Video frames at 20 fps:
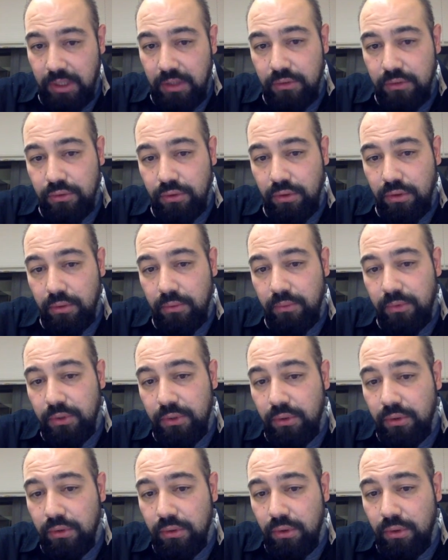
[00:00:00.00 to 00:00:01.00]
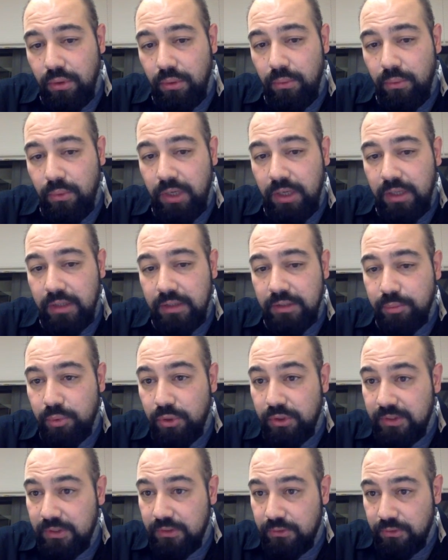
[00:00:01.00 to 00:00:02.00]
So we don't know where this
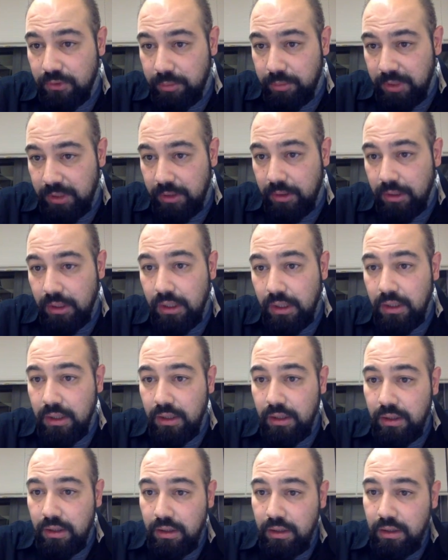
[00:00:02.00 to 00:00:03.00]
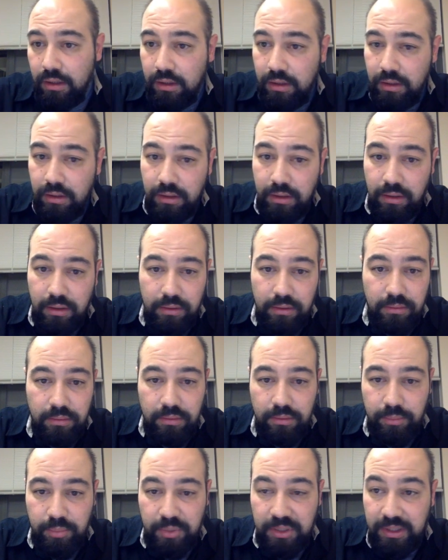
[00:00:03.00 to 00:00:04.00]
process will be
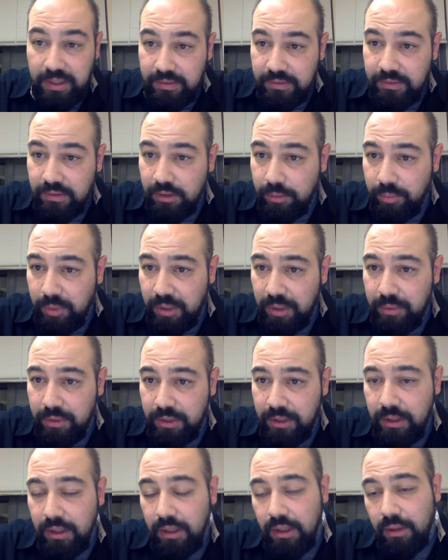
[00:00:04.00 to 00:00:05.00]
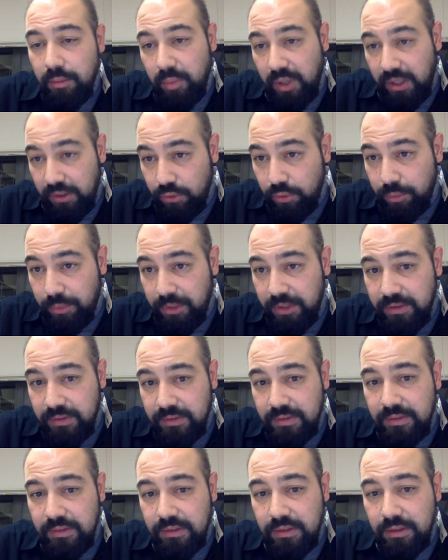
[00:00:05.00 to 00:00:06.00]
placed in the memory by the operating
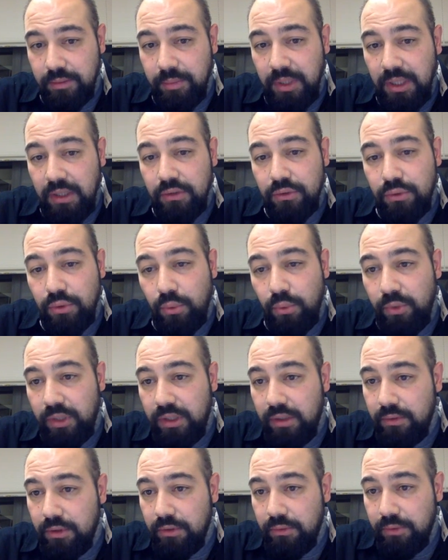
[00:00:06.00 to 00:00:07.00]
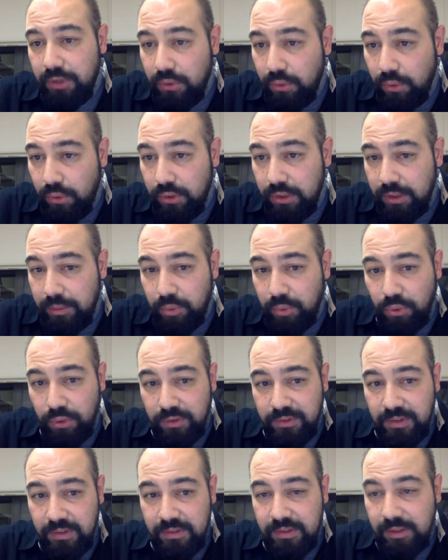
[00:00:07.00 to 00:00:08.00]
system. So whenever we code a
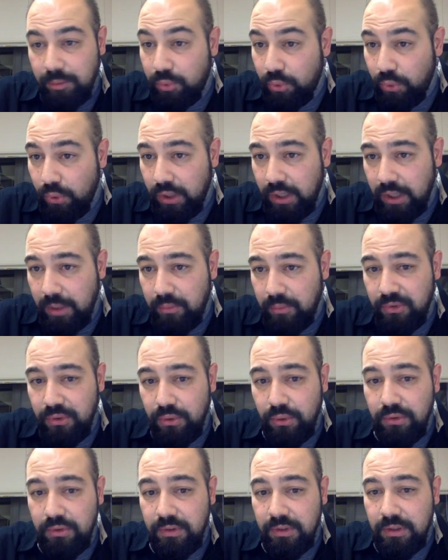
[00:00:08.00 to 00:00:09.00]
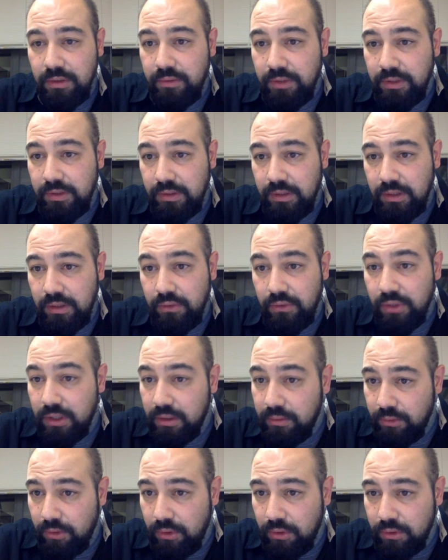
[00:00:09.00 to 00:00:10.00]
process, a program, we don't deal with the
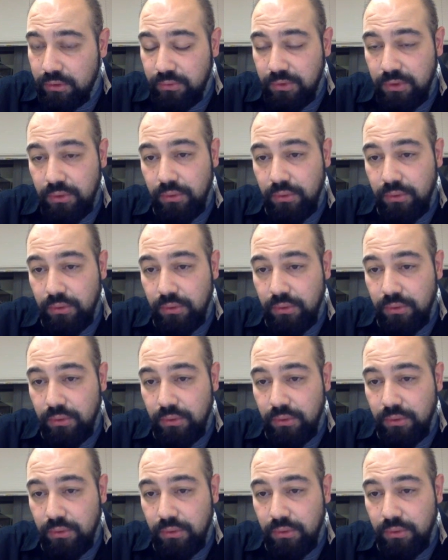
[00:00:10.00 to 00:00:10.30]
real world.